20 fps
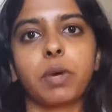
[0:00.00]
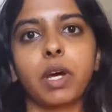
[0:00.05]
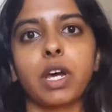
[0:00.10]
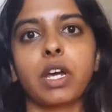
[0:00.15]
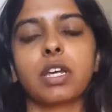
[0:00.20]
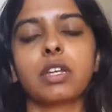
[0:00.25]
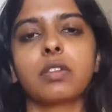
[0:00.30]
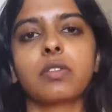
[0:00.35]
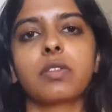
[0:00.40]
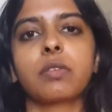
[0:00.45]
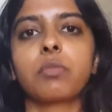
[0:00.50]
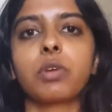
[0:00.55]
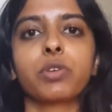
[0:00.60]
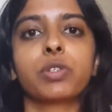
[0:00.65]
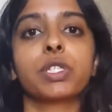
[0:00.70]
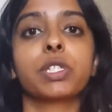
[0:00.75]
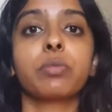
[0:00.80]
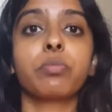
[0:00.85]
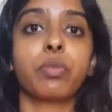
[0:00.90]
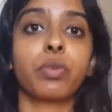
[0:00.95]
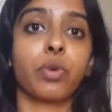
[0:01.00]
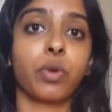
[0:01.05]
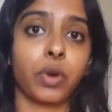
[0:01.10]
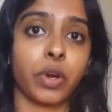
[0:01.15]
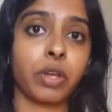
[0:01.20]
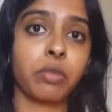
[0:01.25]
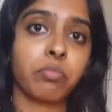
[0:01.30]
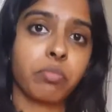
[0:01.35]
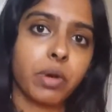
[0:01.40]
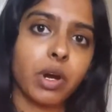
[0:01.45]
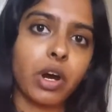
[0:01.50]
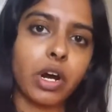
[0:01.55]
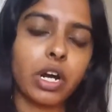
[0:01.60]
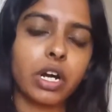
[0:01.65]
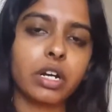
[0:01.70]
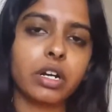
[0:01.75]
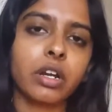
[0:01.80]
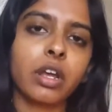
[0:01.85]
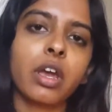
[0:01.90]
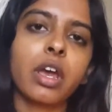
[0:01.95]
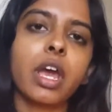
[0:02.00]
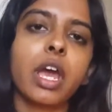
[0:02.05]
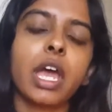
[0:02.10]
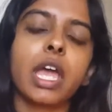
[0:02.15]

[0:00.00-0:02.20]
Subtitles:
but the most important part